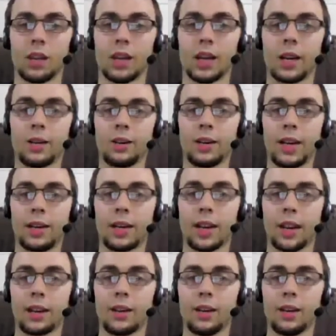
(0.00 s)
I don't like
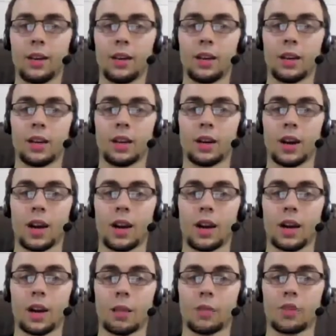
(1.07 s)
that. Alright,
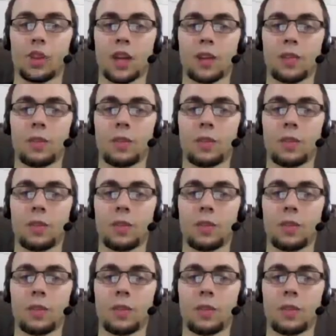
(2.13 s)
um, so yeah,